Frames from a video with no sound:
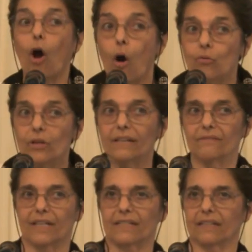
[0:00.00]
only
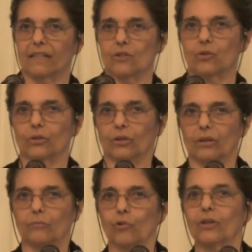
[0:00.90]
investing in short
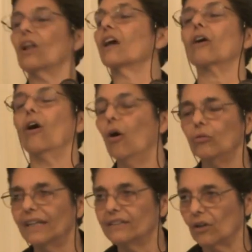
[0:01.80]
term, we're not only